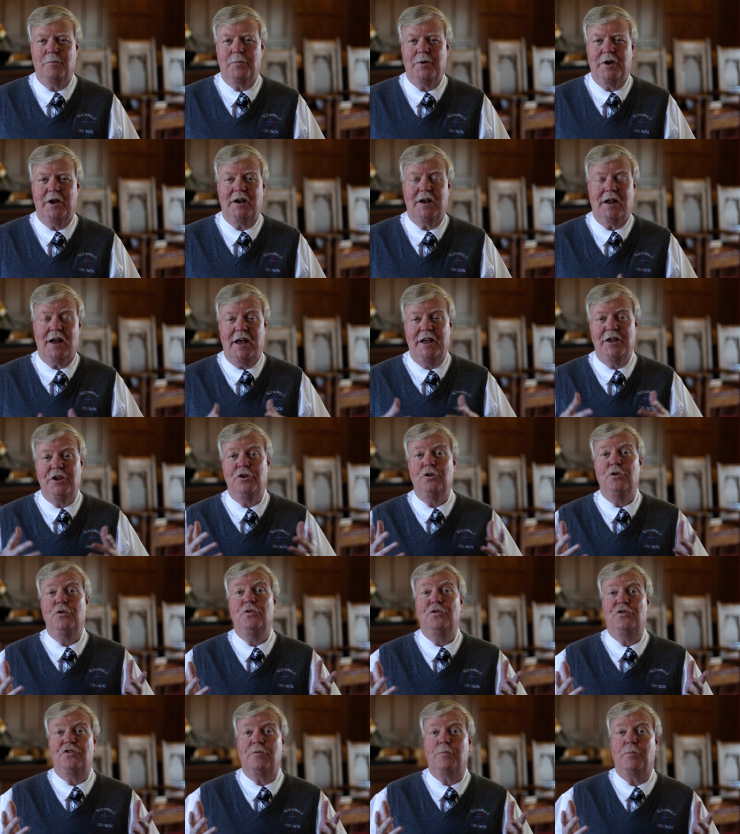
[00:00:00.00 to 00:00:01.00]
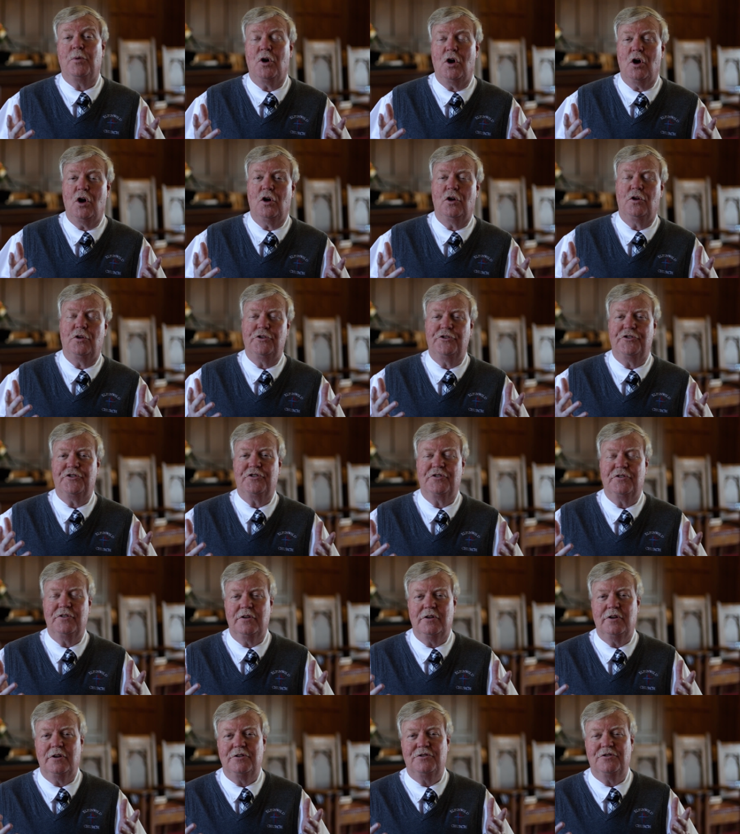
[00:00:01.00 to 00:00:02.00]
But I used
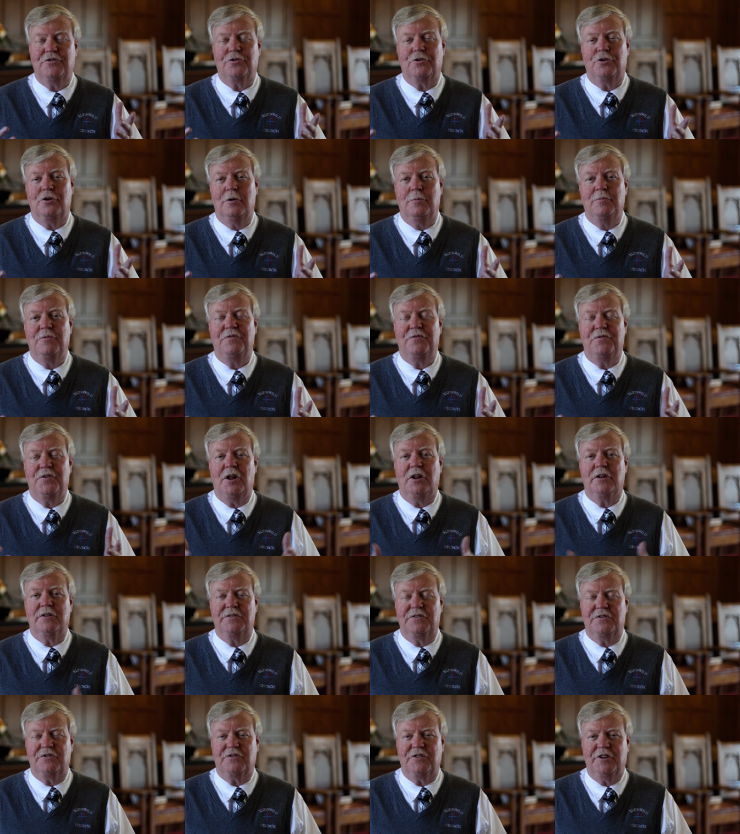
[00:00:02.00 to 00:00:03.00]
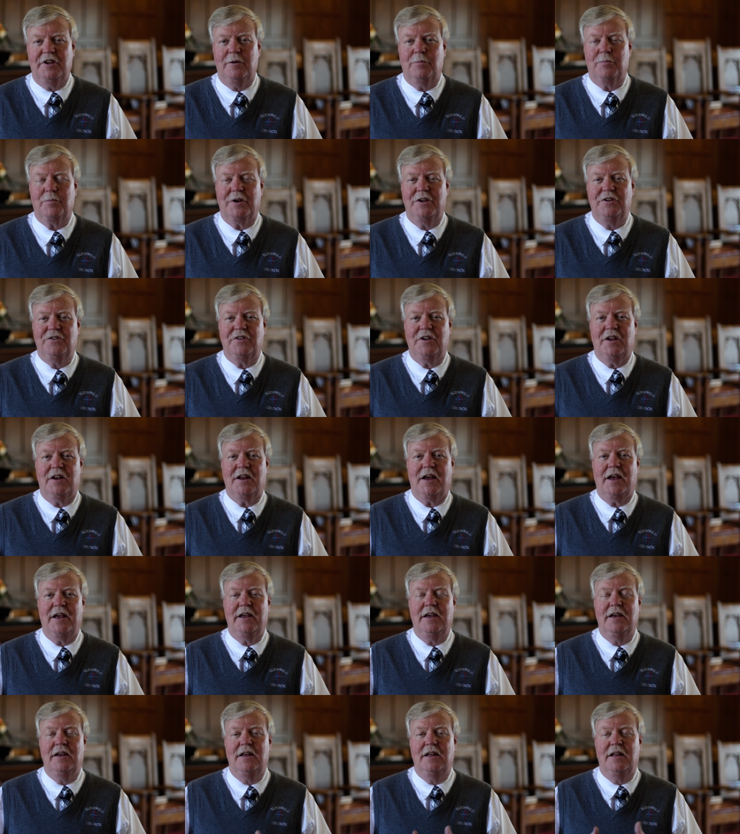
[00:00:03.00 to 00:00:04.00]
Paul's term, fall asleep. I said,
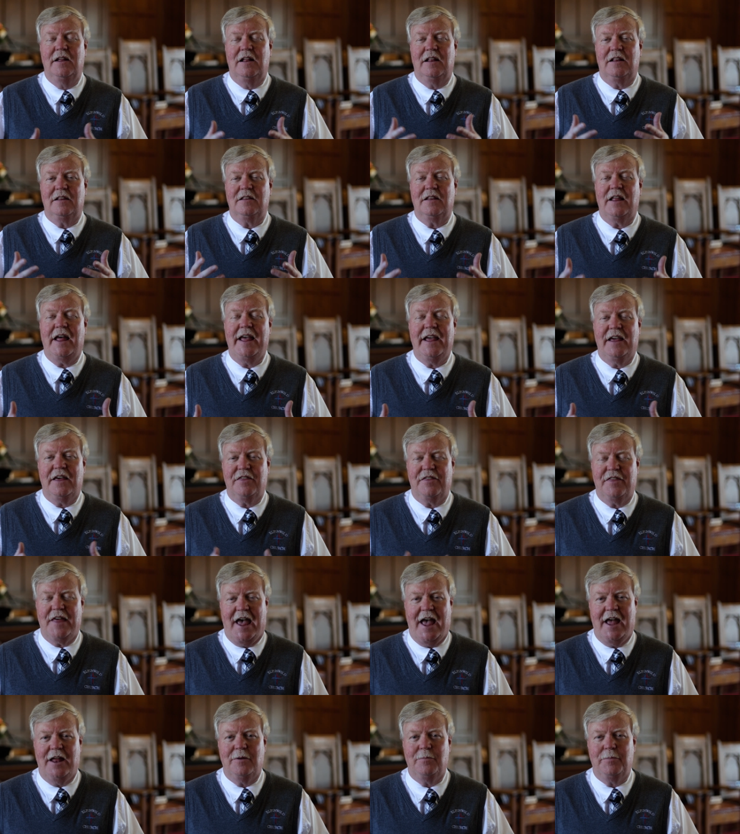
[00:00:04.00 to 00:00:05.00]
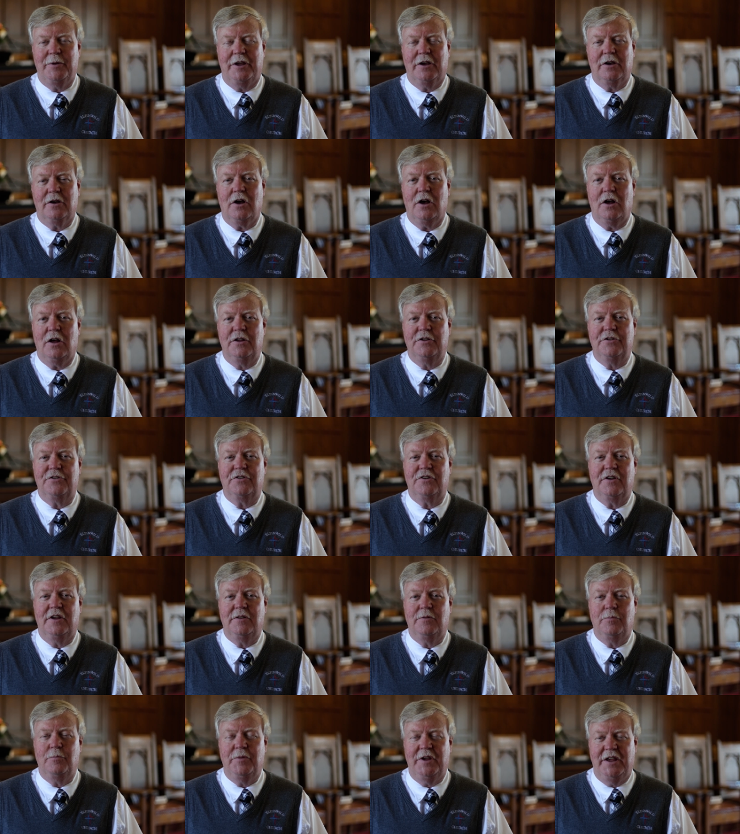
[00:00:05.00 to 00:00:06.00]
I like that because
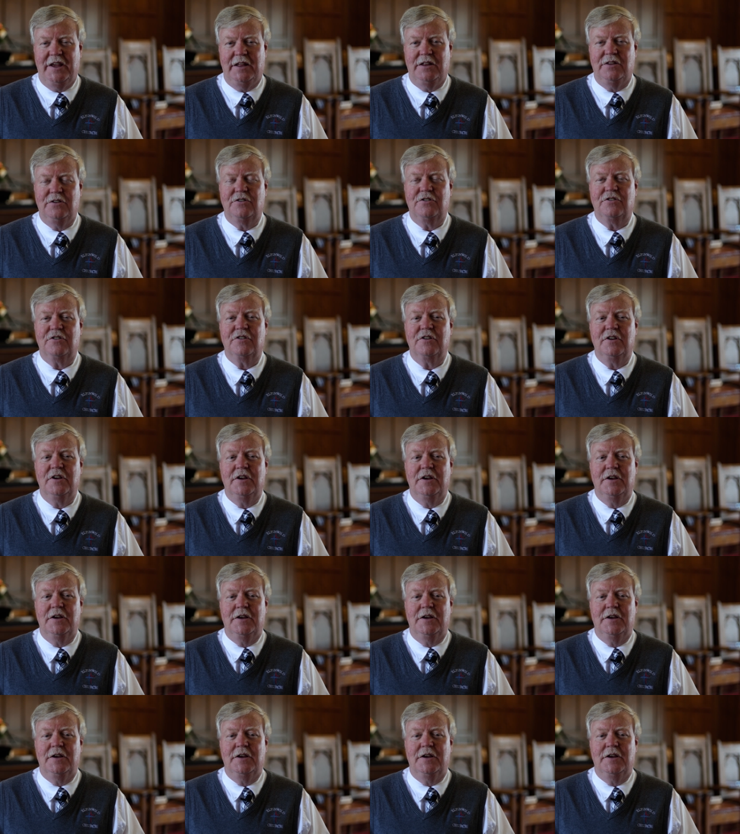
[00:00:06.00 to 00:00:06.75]
it means